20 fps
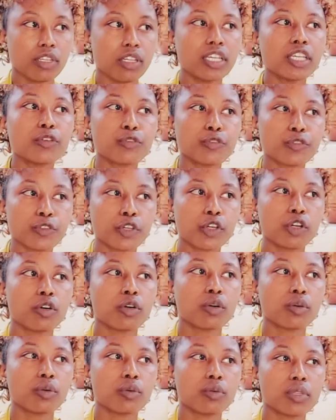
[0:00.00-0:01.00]
if
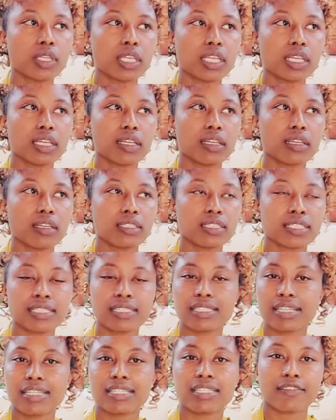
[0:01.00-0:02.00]
you're,
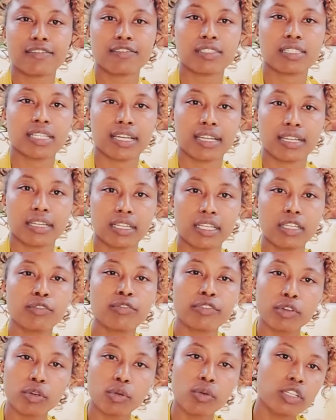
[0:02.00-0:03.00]
just as I've said,
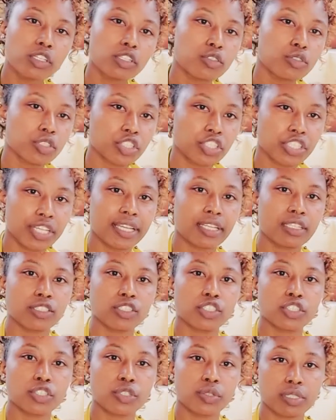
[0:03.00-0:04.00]
if you want to
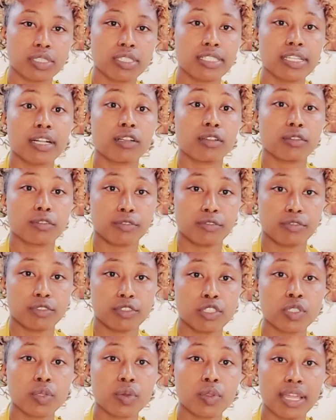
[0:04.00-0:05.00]
change yourself
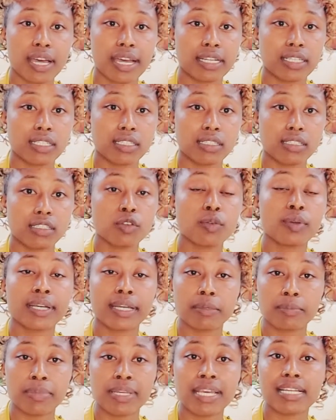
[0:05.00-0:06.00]
so that you
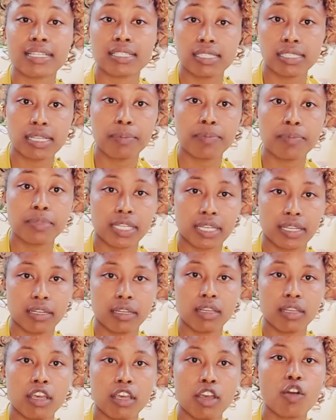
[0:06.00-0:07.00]
can be accepted,
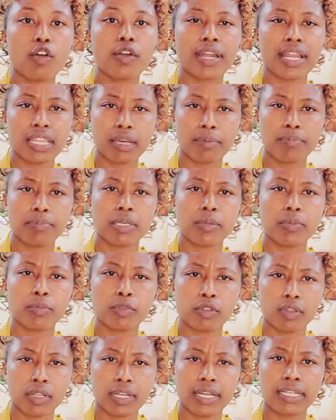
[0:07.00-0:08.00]
or other
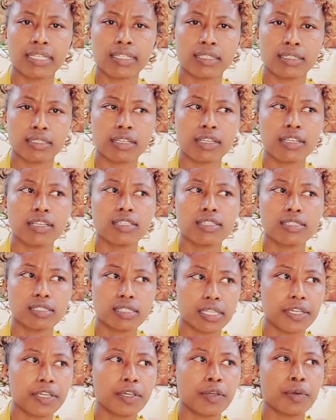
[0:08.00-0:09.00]
people can
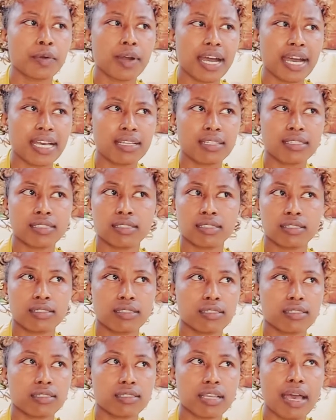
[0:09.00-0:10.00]
see you
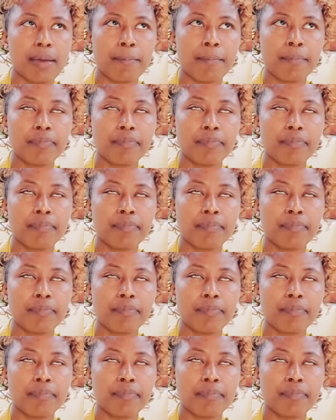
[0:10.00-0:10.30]
as I